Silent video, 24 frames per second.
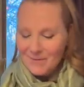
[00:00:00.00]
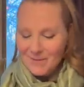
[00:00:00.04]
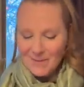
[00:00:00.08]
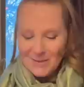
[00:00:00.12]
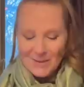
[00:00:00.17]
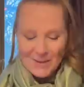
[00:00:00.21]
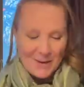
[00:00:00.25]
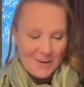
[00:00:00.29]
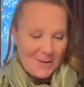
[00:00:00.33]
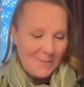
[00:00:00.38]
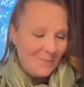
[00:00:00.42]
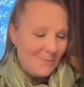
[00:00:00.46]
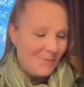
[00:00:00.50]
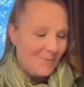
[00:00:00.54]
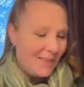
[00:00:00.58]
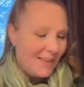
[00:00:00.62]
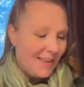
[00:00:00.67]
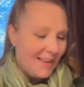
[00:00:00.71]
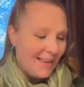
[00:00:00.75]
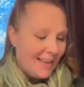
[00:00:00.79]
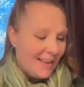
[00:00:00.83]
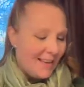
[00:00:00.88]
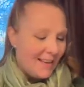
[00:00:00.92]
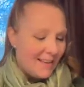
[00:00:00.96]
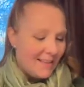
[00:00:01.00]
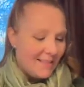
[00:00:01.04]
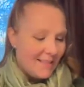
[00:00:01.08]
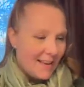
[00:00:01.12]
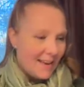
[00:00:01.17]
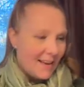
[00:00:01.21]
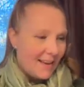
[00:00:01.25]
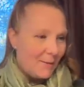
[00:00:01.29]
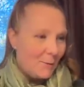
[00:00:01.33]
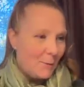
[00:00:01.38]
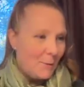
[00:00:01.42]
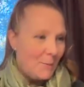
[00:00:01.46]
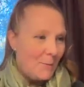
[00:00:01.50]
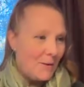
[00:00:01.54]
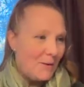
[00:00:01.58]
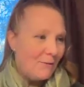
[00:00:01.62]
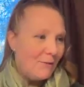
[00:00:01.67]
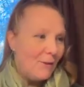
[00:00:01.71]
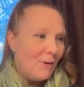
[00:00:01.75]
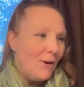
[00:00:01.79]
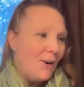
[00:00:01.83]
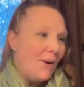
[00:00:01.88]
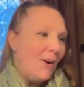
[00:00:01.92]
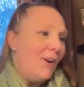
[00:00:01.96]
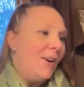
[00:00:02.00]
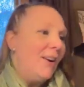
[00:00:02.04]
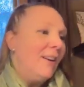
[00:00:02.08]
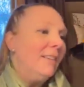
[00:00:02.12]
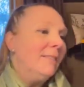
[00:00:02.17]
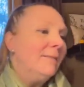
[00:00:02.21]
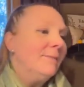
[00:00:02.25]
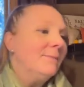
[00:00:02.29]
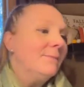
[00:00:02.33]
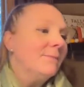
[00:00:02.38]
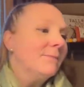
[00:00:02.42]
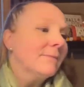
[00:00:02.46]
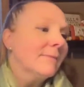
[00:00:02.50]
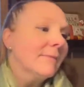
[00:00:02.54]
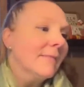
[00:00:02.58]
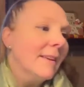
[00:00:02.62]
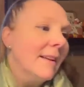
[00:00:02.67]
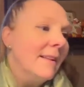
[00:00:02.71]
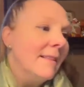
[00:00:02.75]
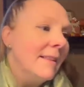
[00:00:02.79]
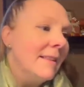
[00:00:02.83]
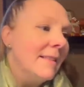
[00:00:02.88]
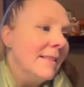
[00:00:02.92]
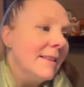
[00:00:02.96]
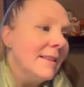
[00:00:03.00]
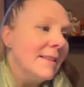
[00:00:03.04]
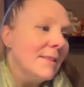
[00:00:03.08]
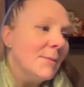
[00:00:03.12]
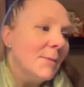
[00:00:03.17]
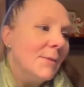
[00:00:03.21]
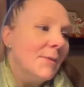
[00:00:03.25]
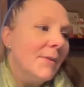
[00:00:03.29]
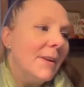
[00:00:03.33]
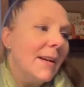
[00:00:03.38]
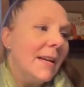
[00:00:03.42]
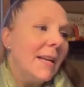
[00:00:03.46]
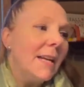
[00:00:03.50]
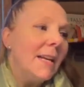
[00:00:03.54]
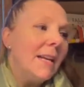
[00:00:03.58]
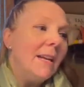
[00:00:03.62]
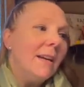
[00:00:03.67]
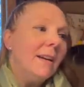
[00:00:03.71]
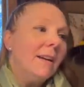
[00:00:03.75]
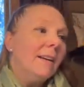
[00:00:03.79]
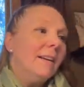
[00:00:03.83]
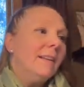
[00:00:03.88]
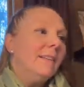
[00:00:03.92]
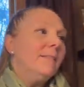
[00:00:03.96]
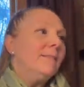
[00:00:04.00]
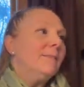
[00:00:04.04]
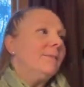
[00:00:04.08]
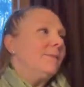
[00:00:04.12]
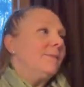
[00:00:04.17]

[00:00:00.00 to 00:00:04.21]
So that would be for her. And then this one right here,